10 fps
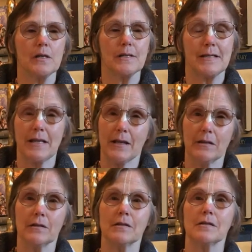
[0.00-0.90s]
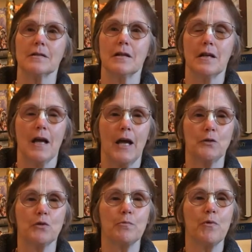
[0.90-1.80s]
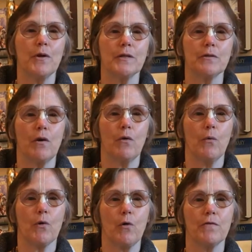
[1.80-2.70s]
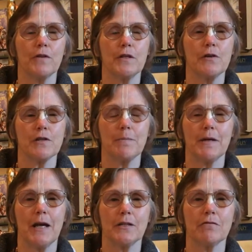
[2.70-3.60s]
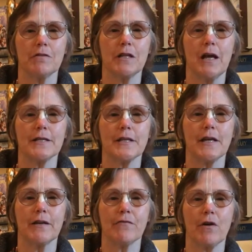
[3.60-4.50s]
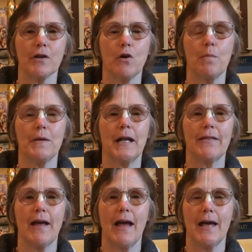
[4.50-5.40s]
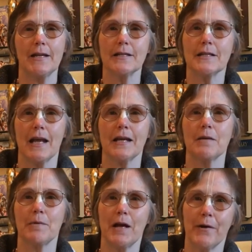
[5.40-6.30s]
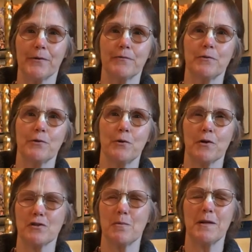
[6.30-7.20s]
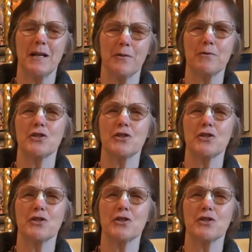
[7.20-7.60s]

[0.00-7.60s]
settled, and to the point where over the years I began to realize that if Radha Gopinath hadn't taken me out of New York, so many other